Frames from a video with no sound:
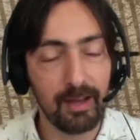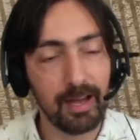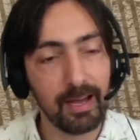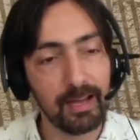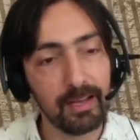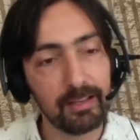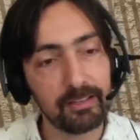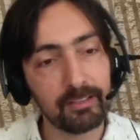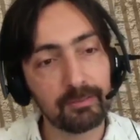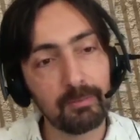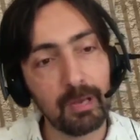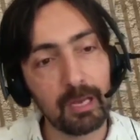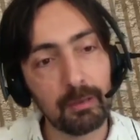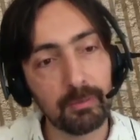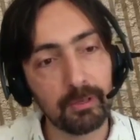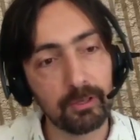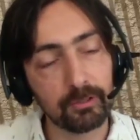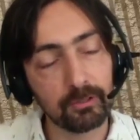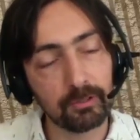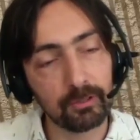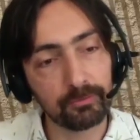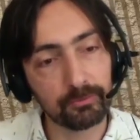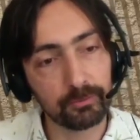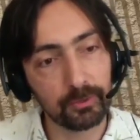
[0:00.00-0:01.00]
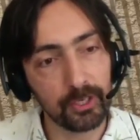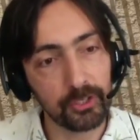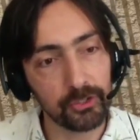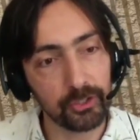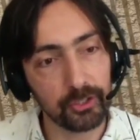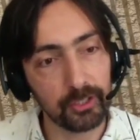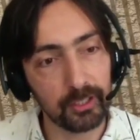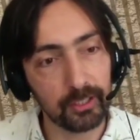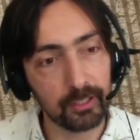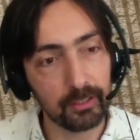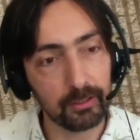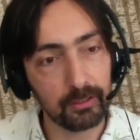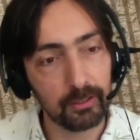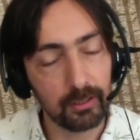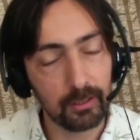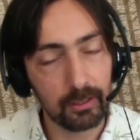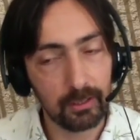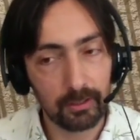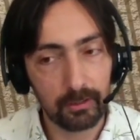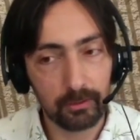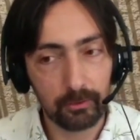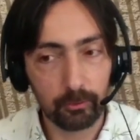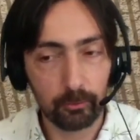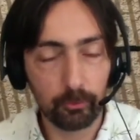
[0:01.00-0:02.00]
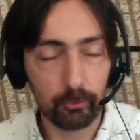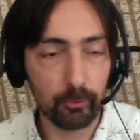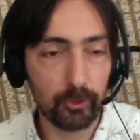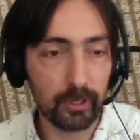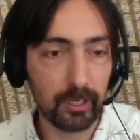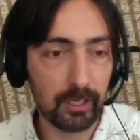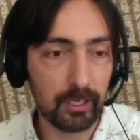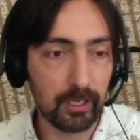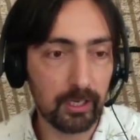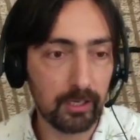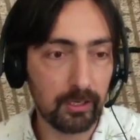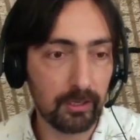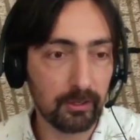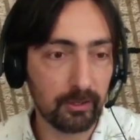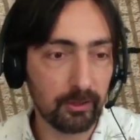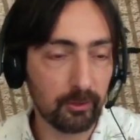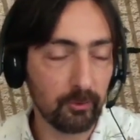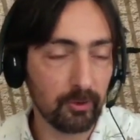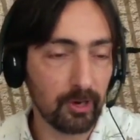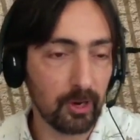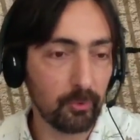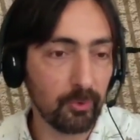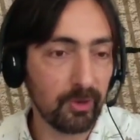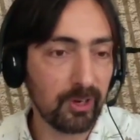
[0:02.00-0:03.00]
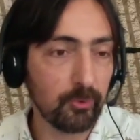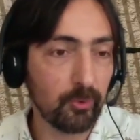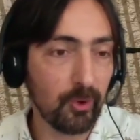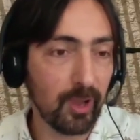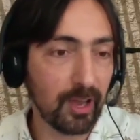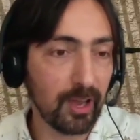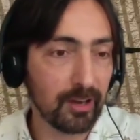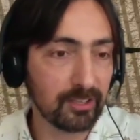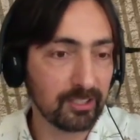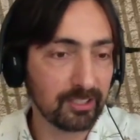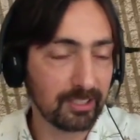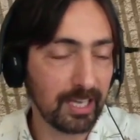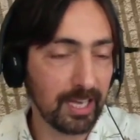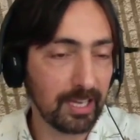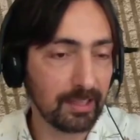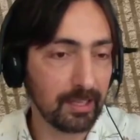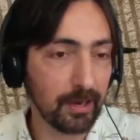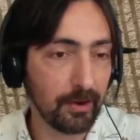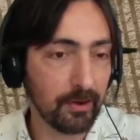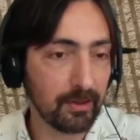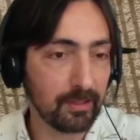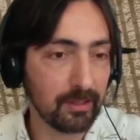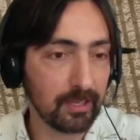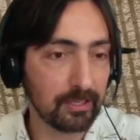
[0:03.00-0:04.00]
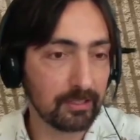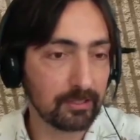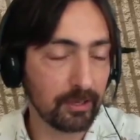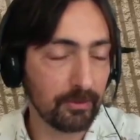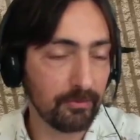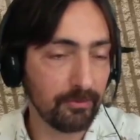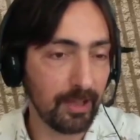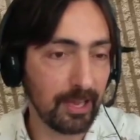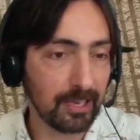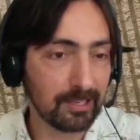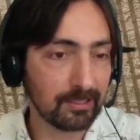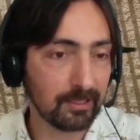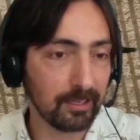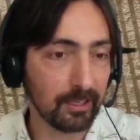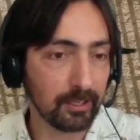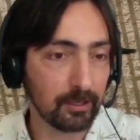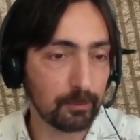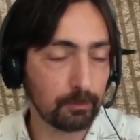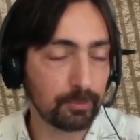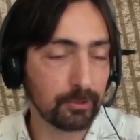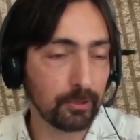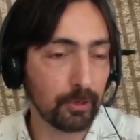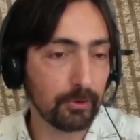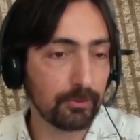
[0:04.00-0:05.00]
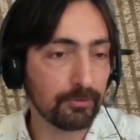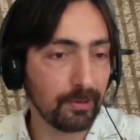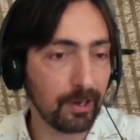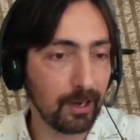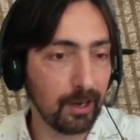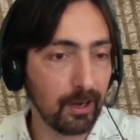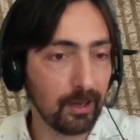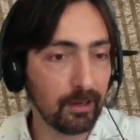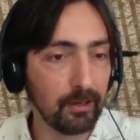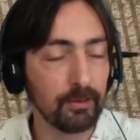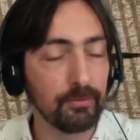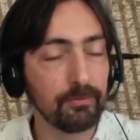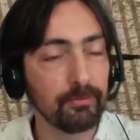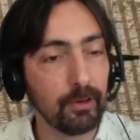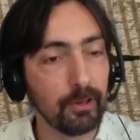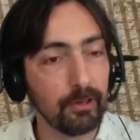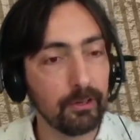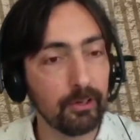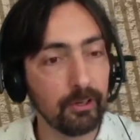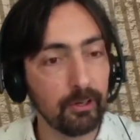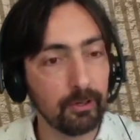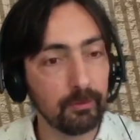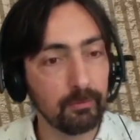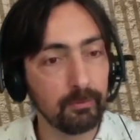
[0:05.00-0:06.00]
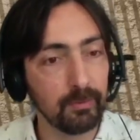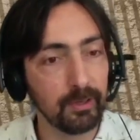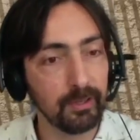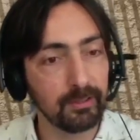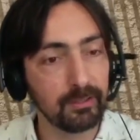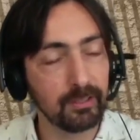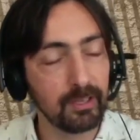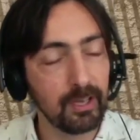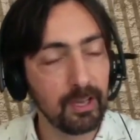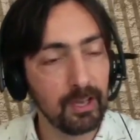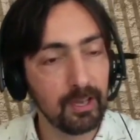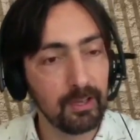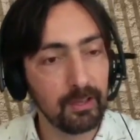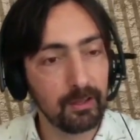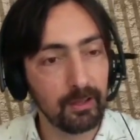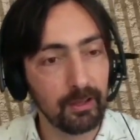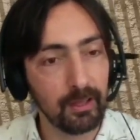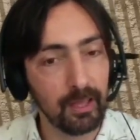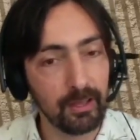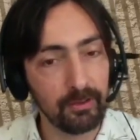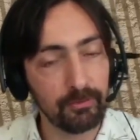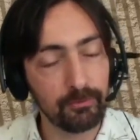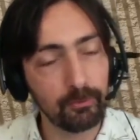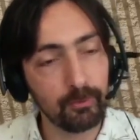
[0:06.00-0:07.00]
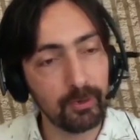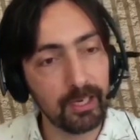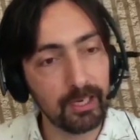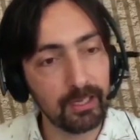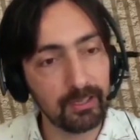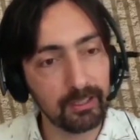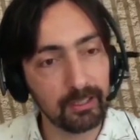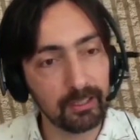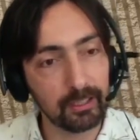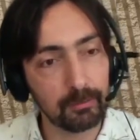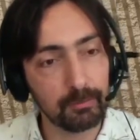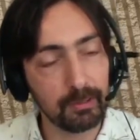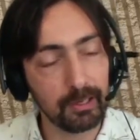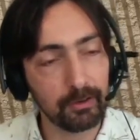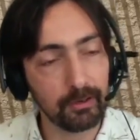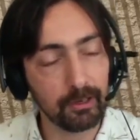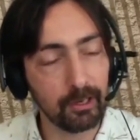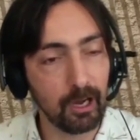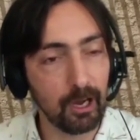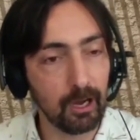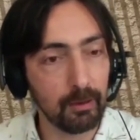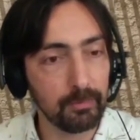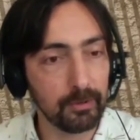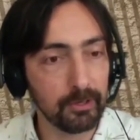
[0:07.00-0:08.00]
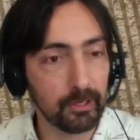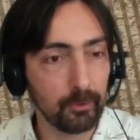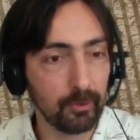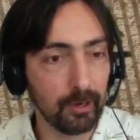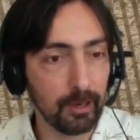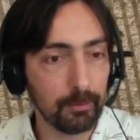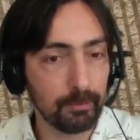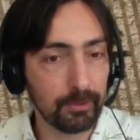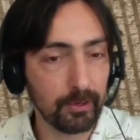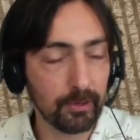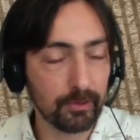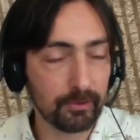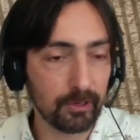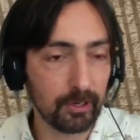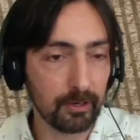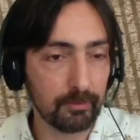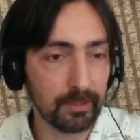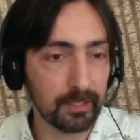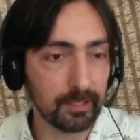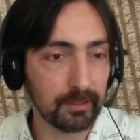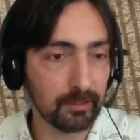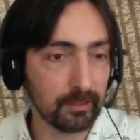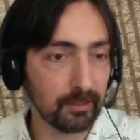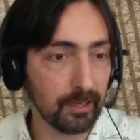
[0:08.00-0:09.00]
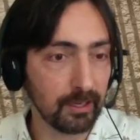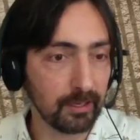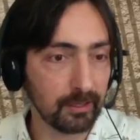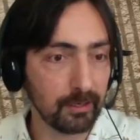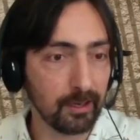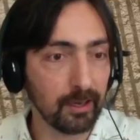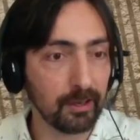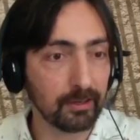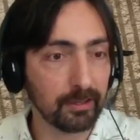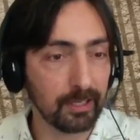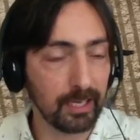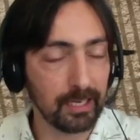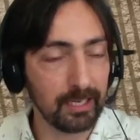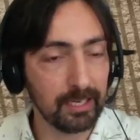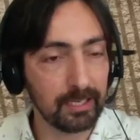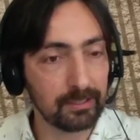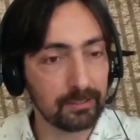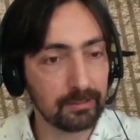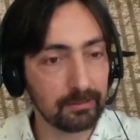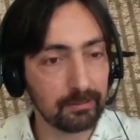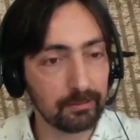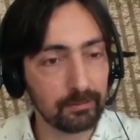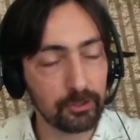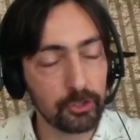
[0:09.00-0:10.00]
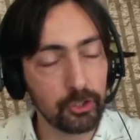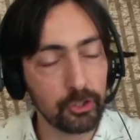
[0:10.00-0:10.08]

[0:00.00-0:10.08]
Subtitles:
as maybe a software engineer, we understand there are these effects like profile and volume, and if we think about carbon-aware programming, like let's